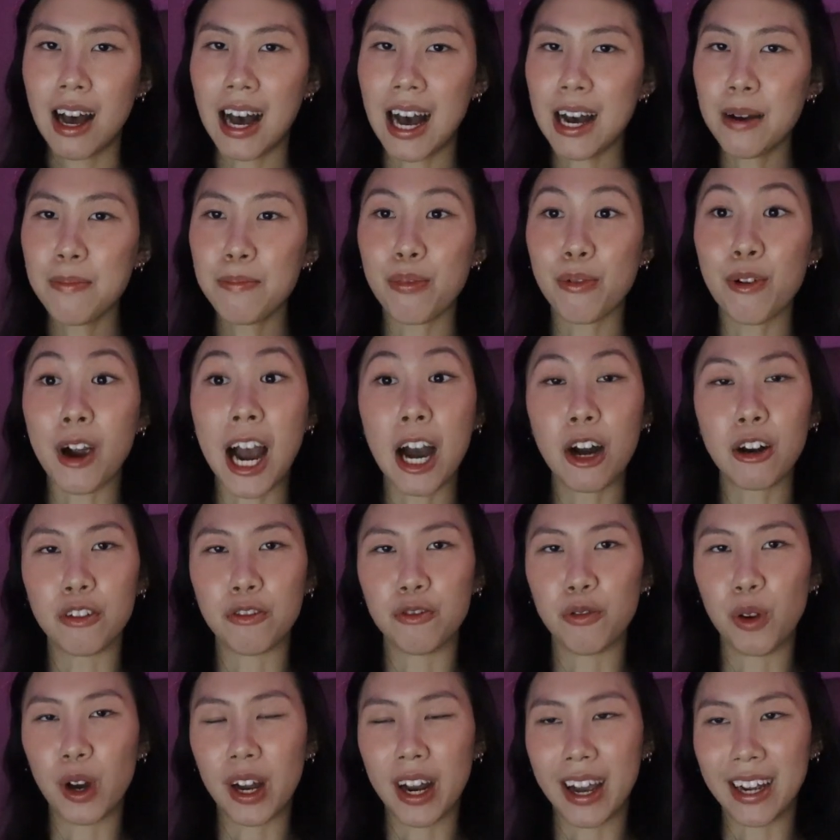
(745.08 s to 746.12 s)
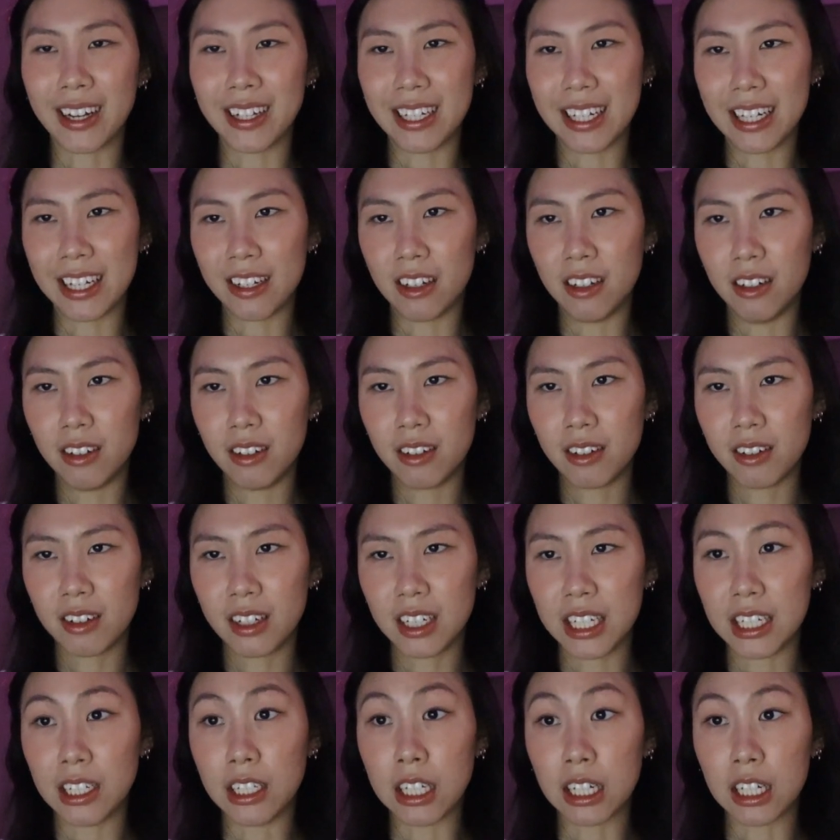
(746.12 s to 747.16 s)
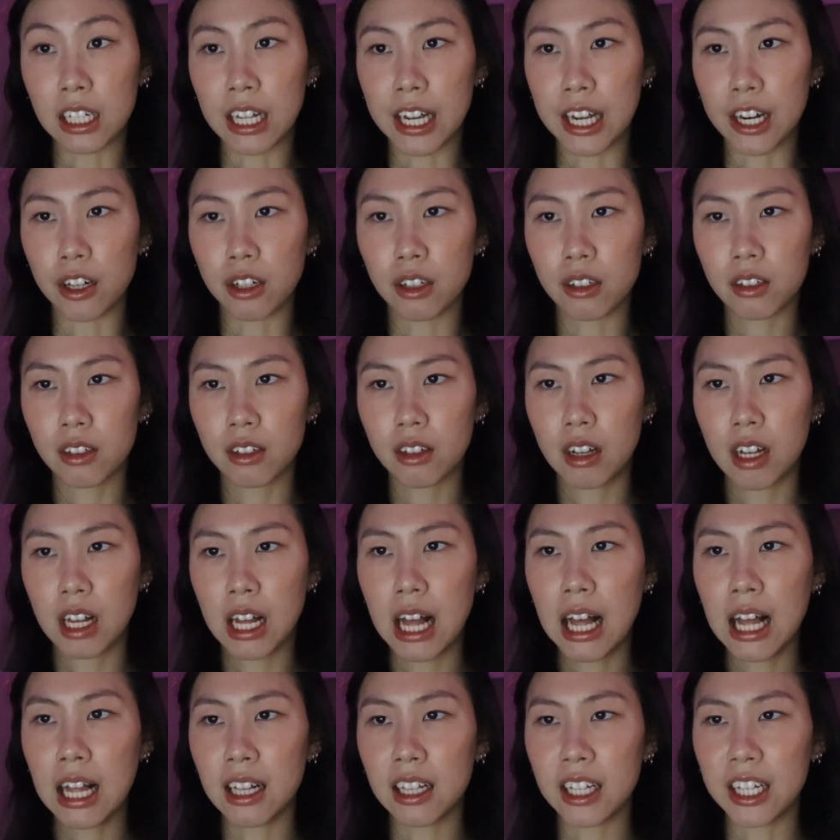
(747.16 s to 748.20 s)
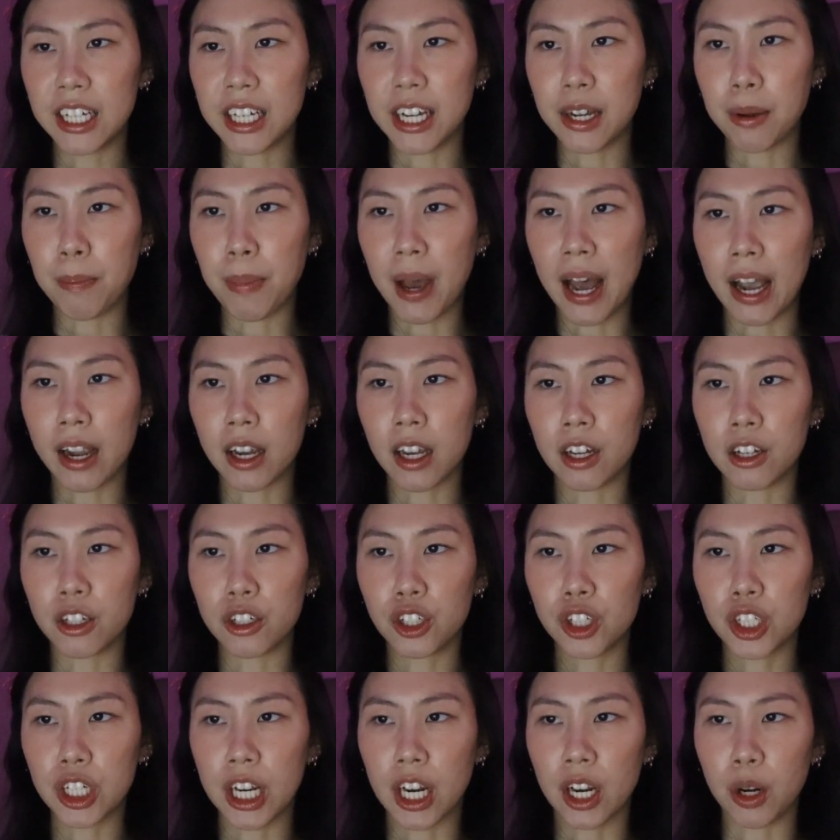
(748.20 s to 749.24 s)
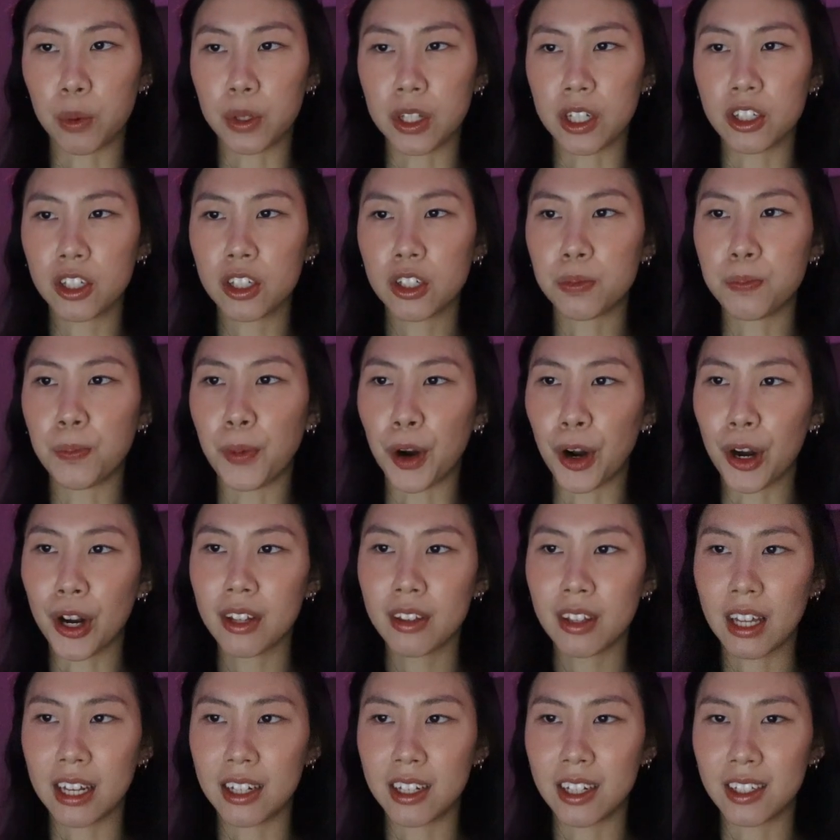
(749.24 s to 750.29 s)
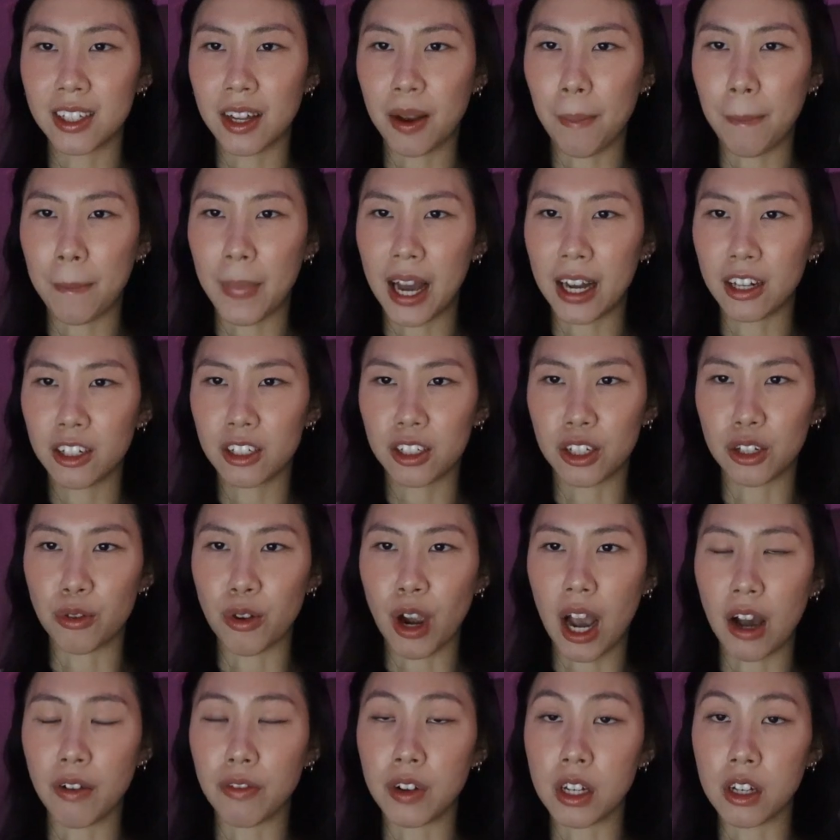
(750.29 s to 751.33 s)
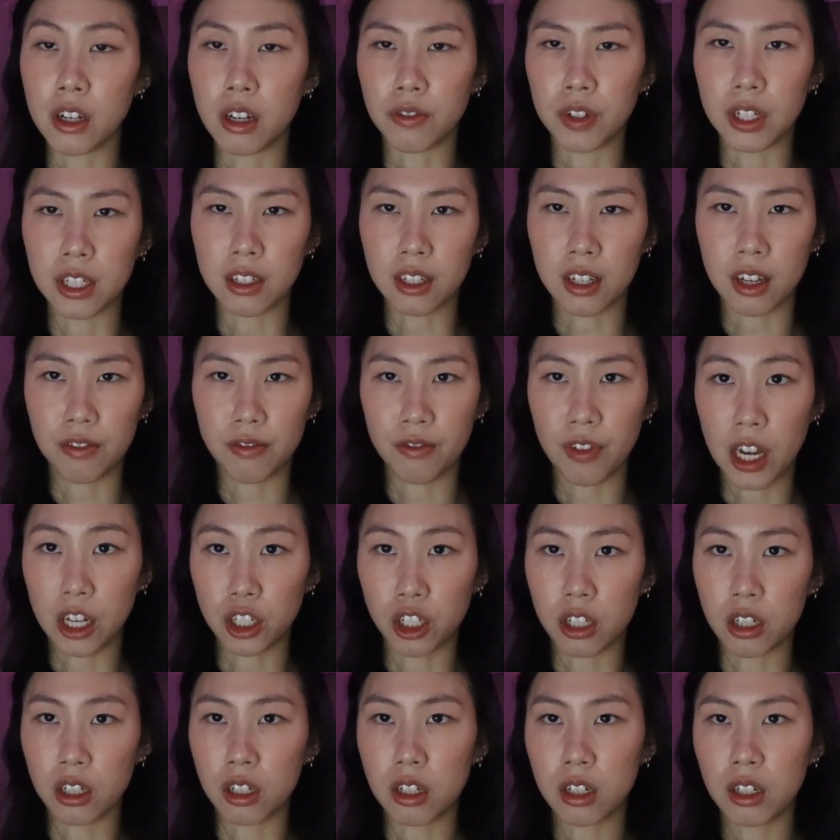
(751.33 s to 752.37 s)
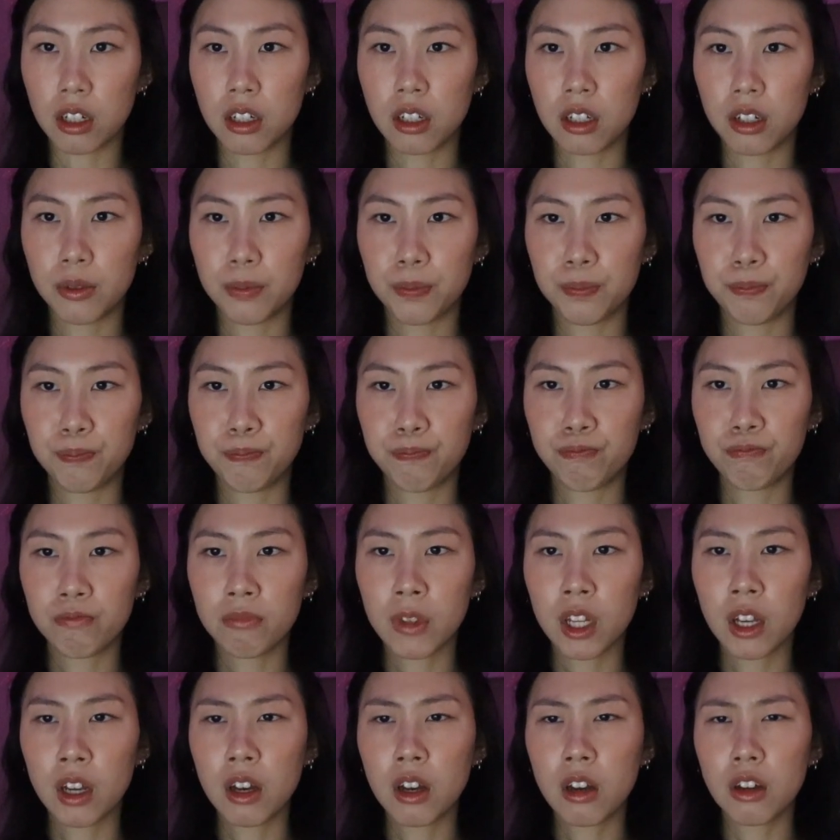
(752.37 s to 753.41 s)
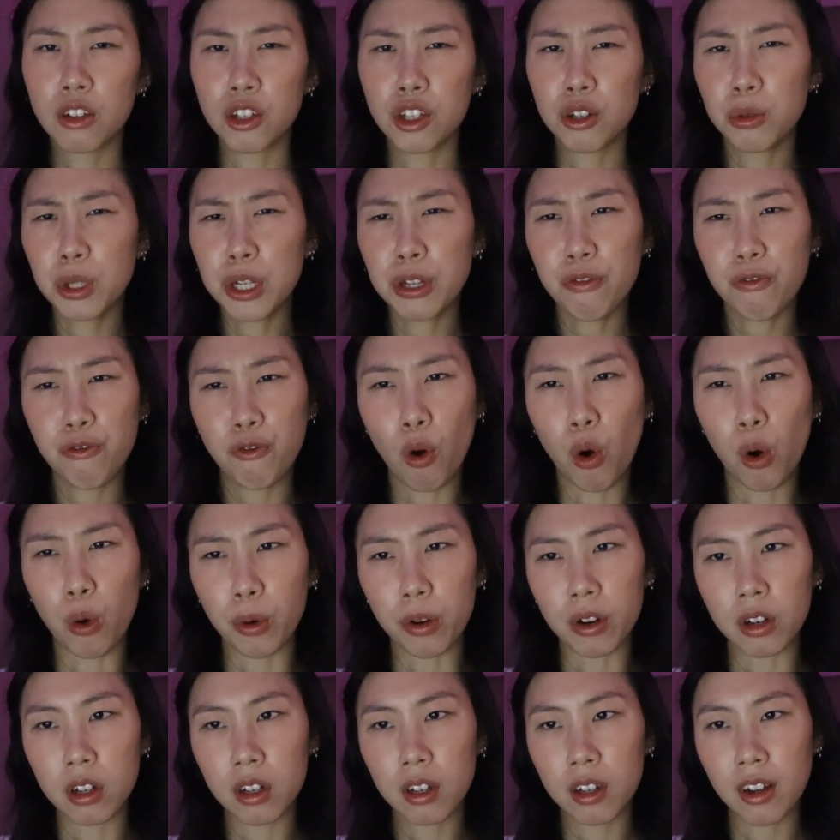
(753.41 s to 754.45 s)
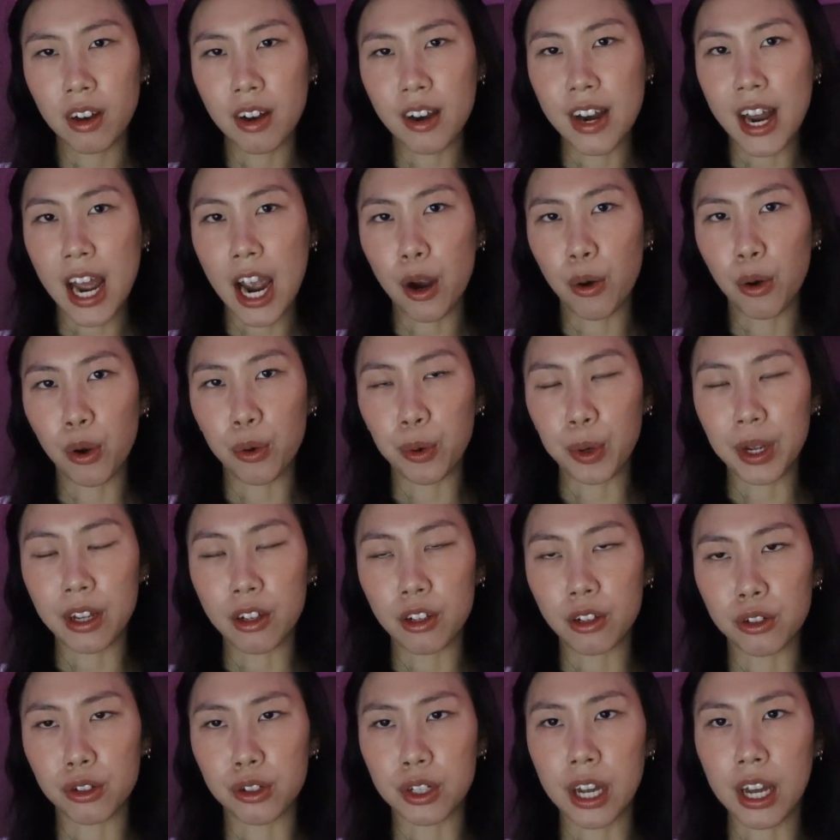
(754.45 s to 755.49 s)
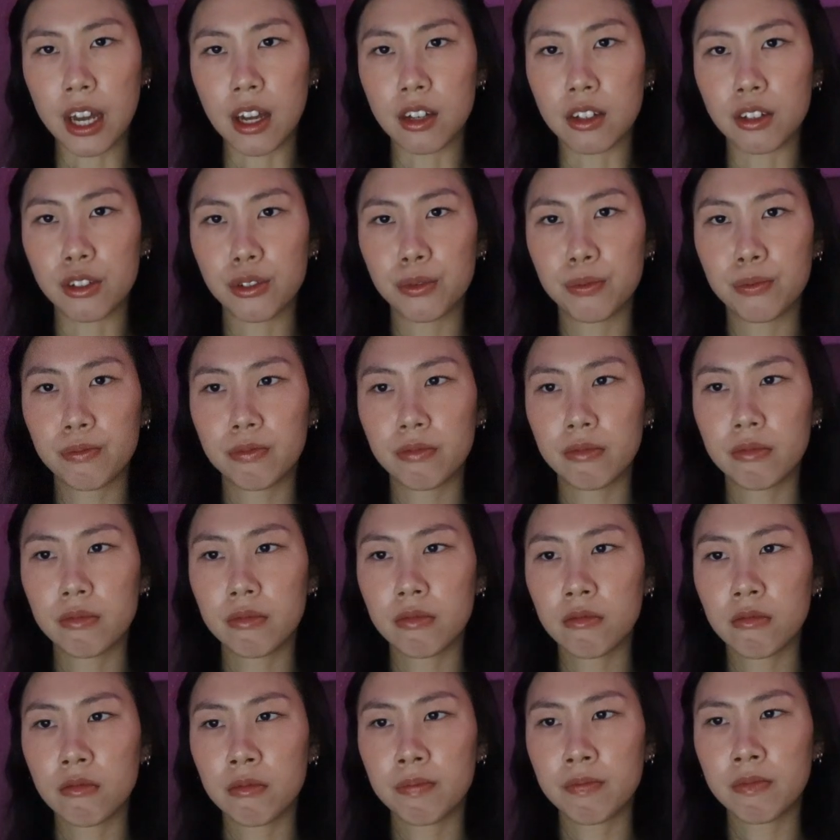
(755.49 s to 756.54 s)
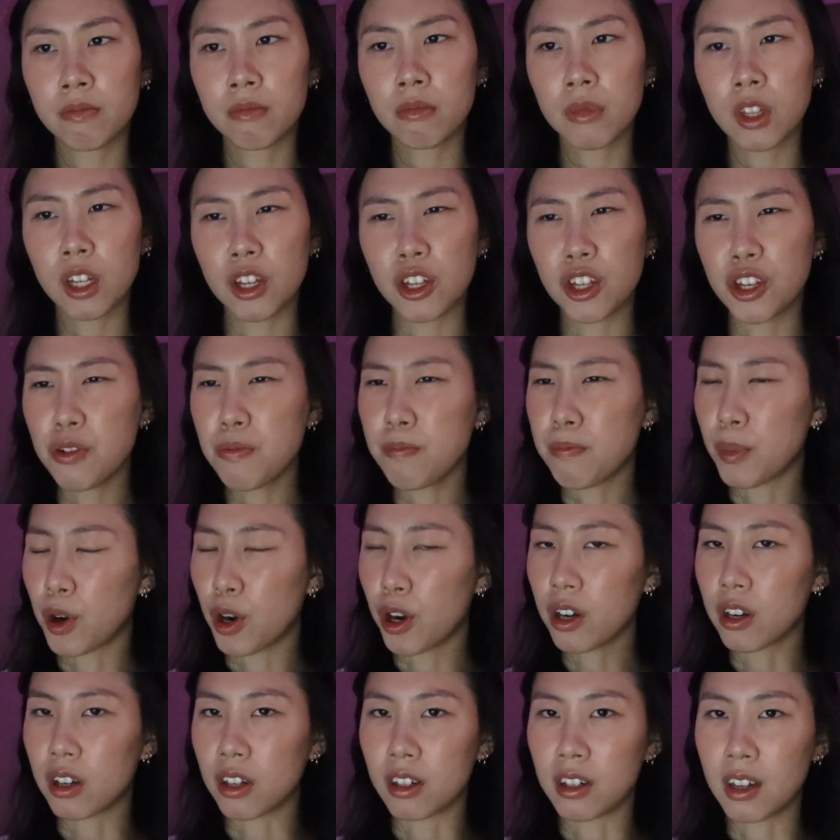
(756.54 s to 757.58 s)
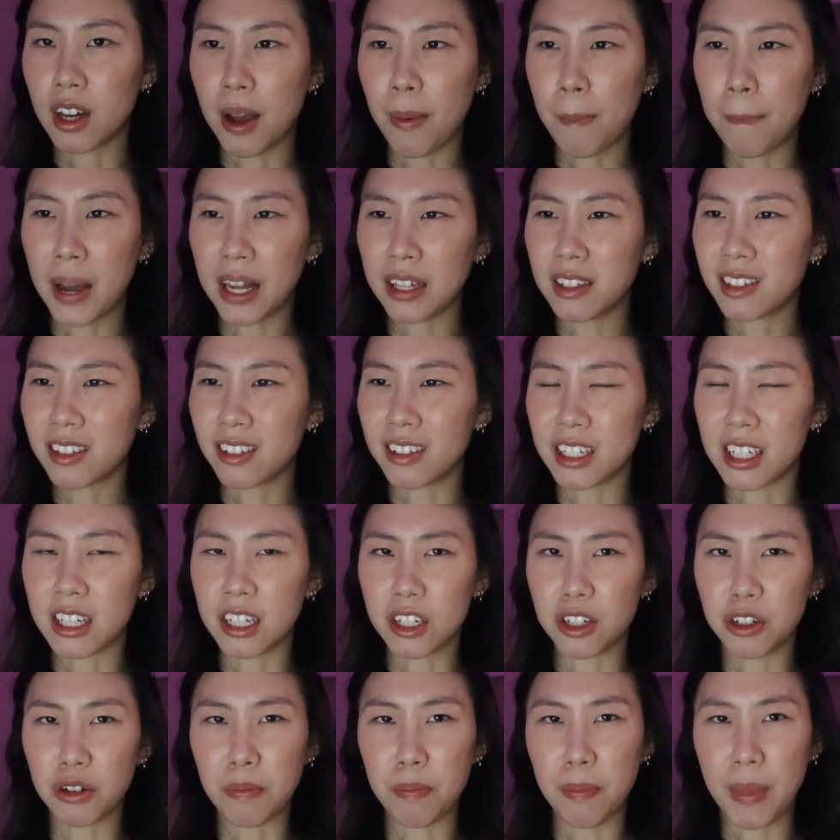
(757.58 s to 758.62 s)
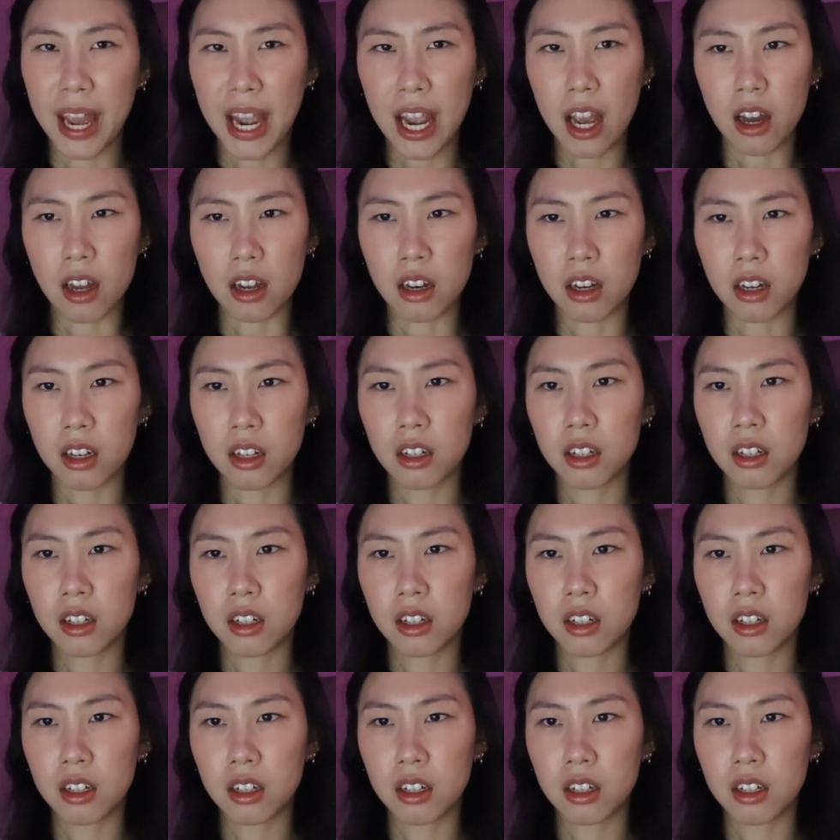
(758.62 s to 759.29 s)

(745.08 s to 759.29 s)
I'm proud of what I did, he declares, leaning back in his chair with a smirk that doesn't match the gravity of his confession. You lean forward, narrowing your gaze. You murdered a mentally ill man.